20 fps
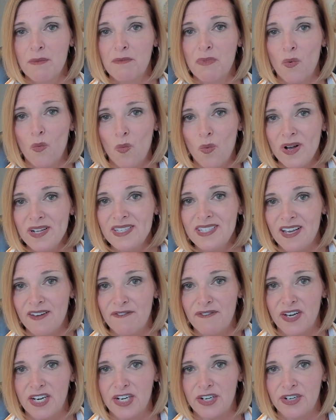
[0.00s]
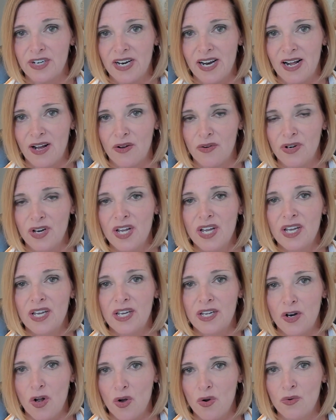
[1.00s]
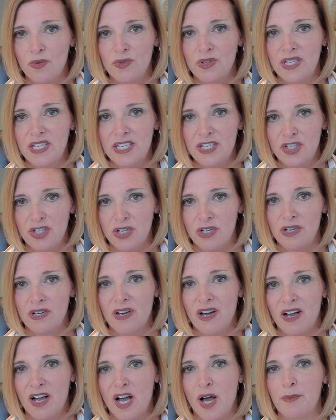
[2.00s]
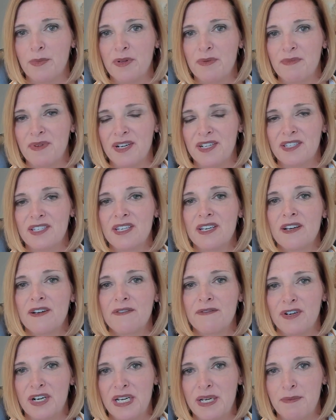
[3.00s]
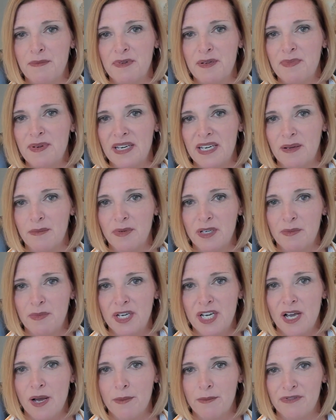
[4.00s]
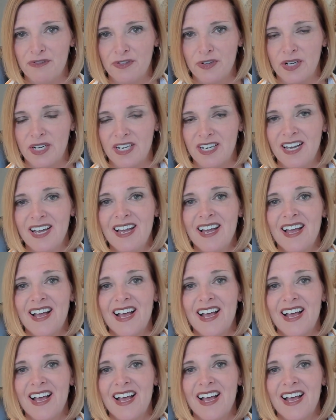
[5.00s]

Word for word: but once I figured it out, it only took a couple months for him to be able to become free.